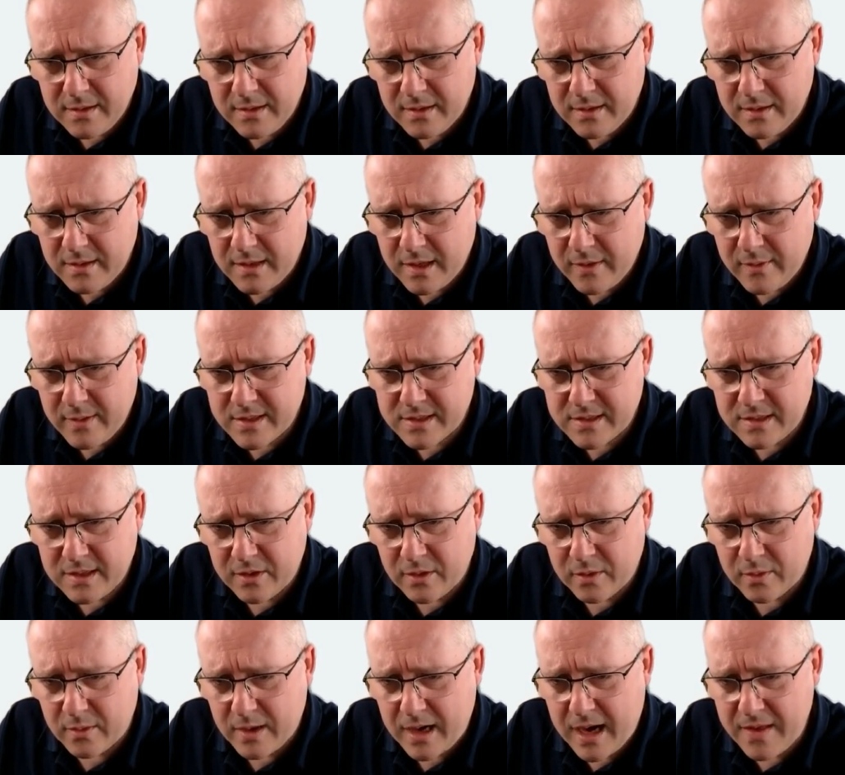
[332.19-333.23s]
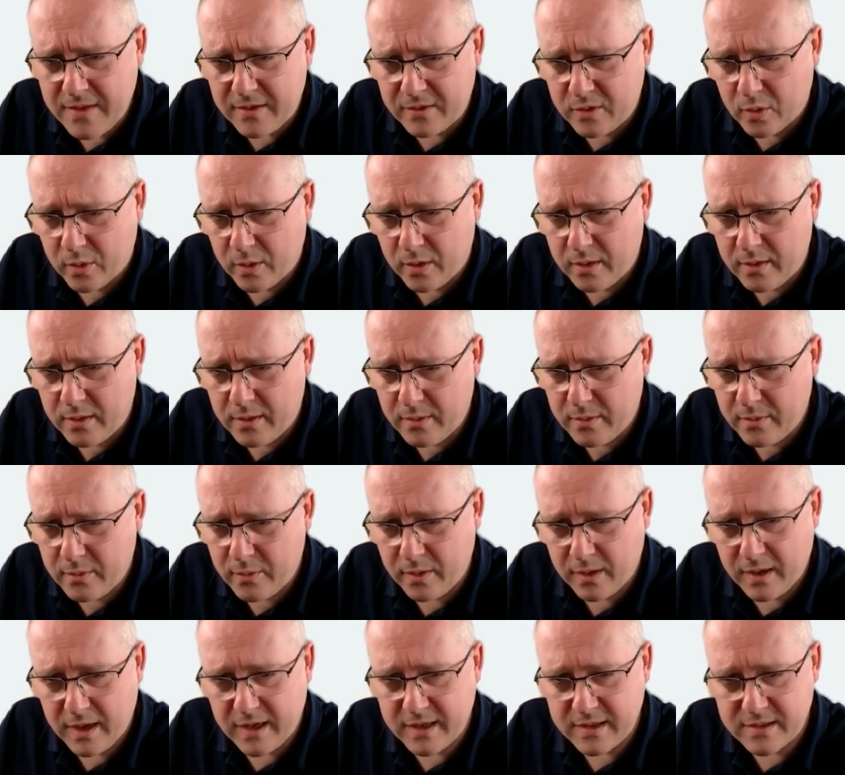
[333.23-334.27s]
at the door,
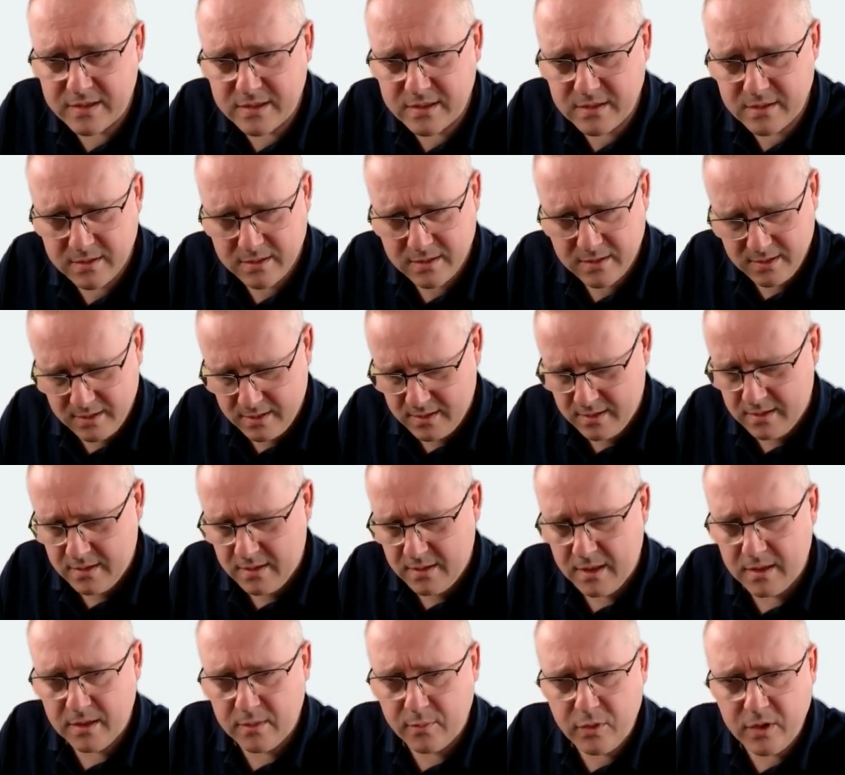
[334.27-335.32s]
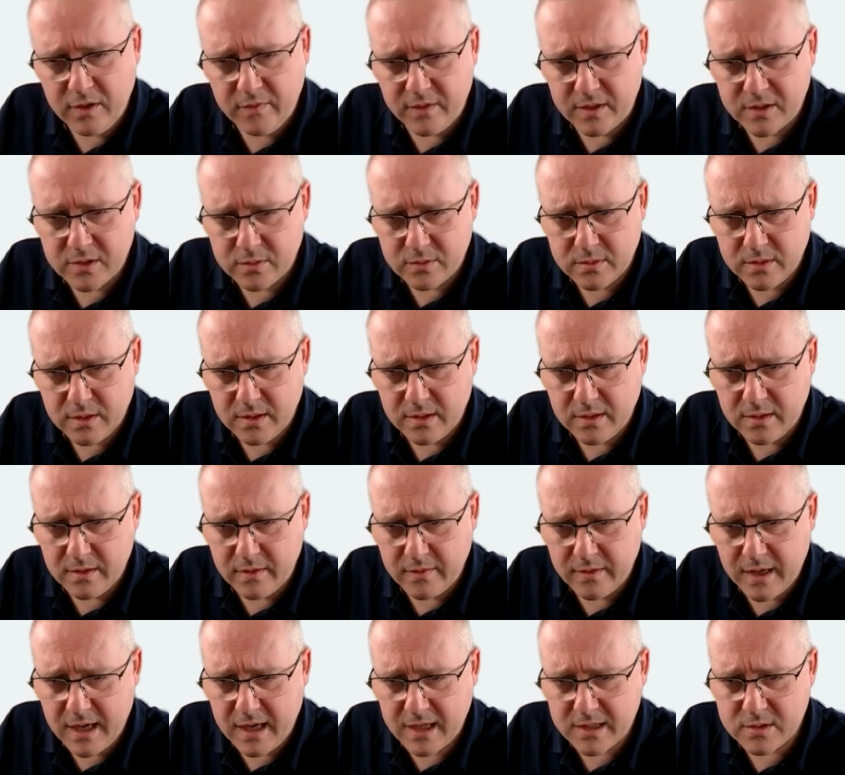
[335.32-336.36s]
whereas in the
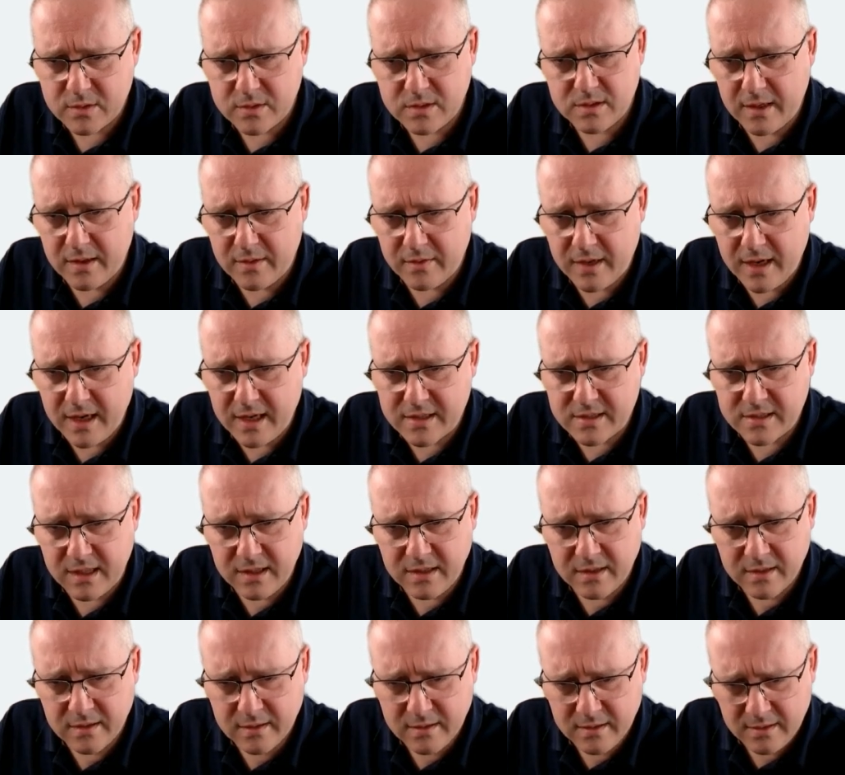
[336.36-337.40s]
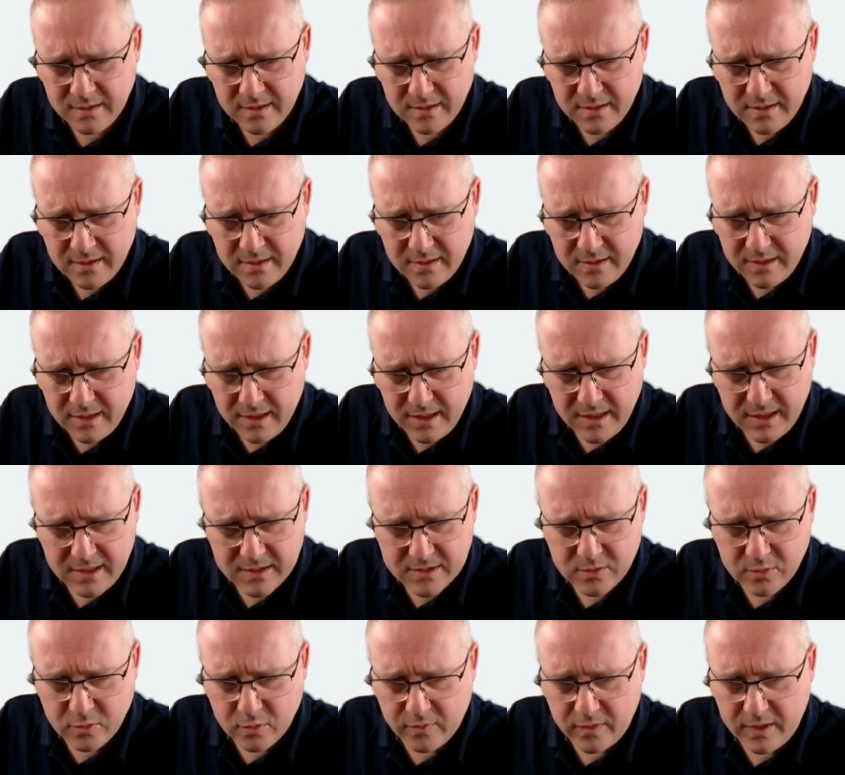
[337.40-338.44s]
next scene, he's
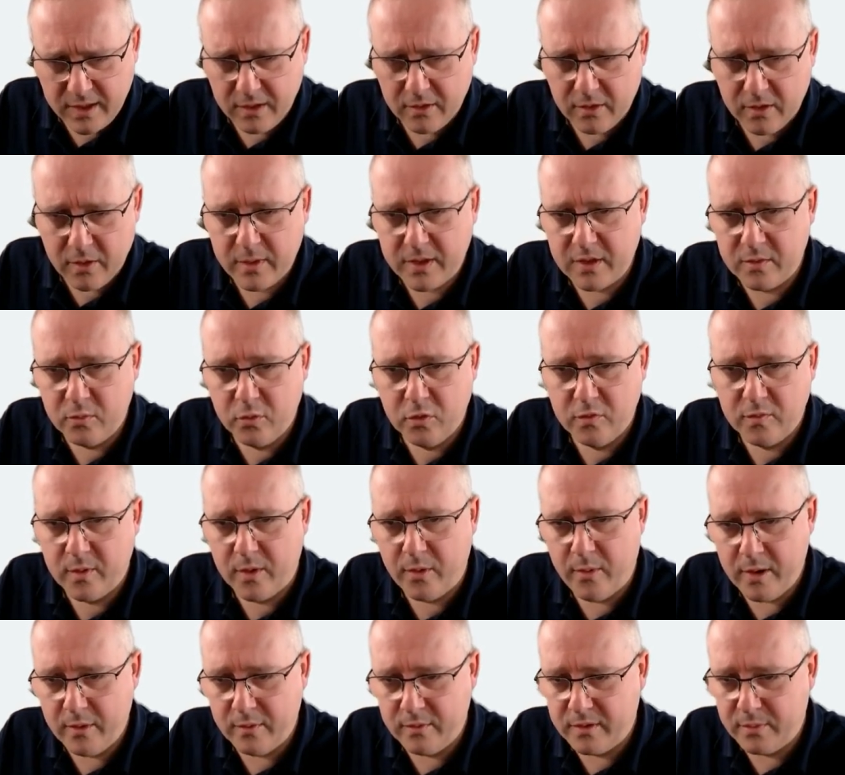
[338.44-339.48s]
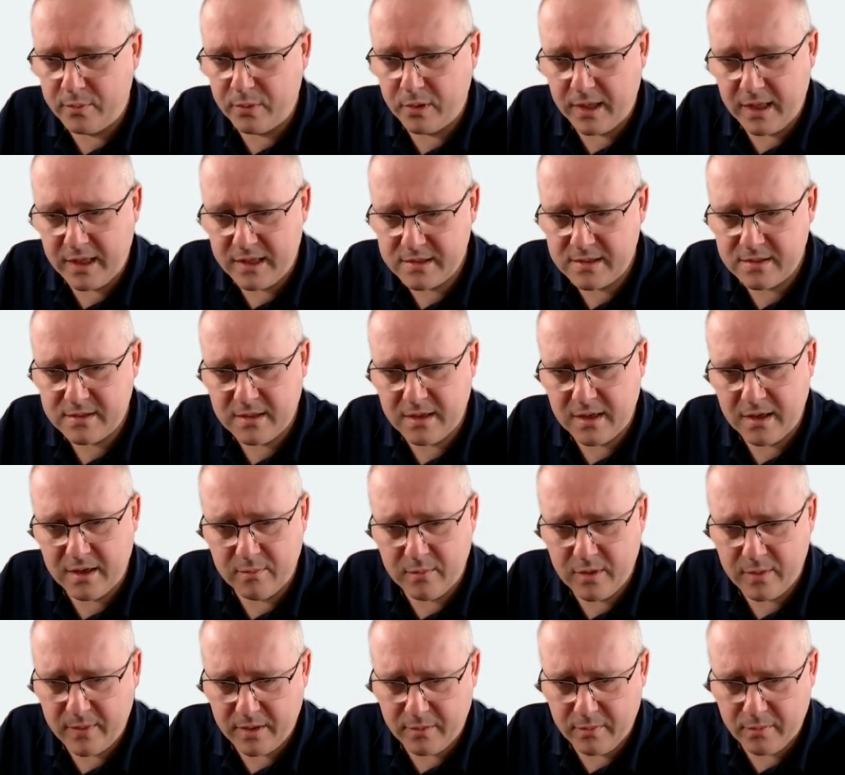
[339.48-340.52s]
over here, and we could move him around the place.
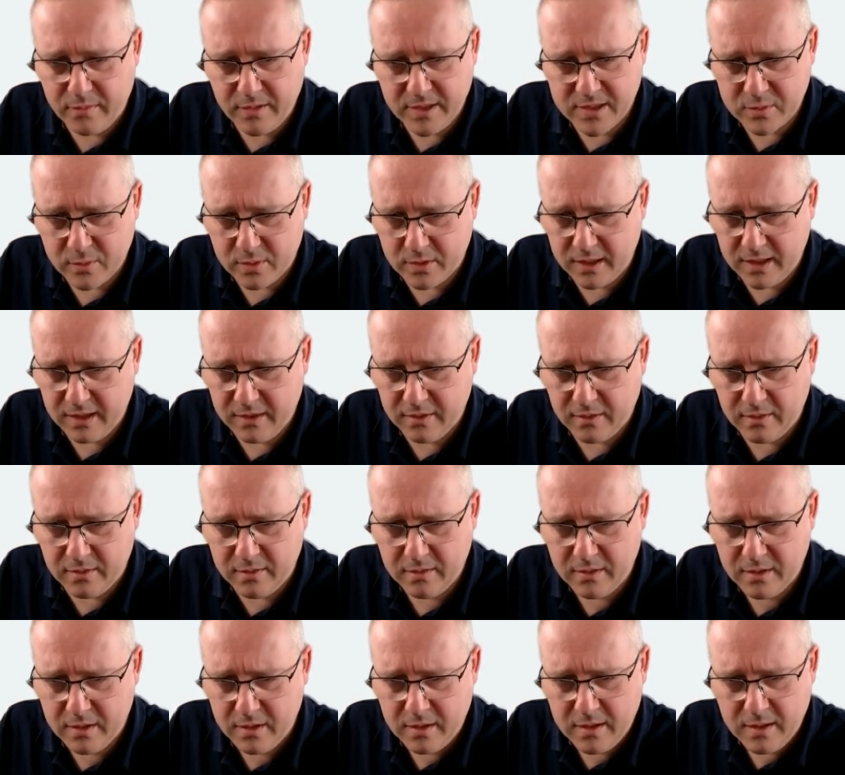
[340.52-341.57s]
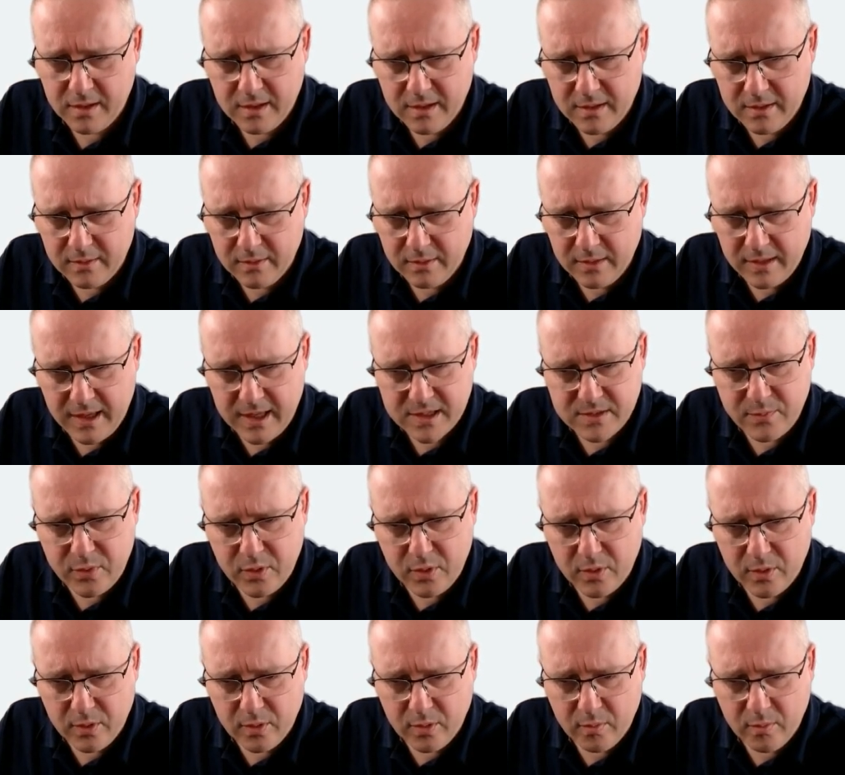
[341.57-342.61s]
Maybe in this one here, let's put
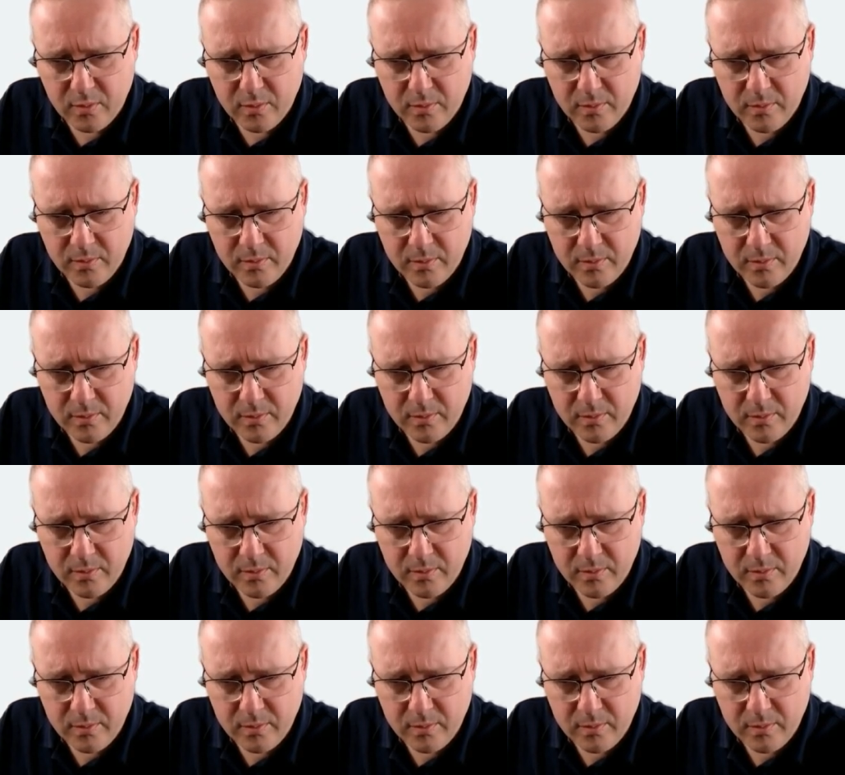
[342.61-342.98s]
him.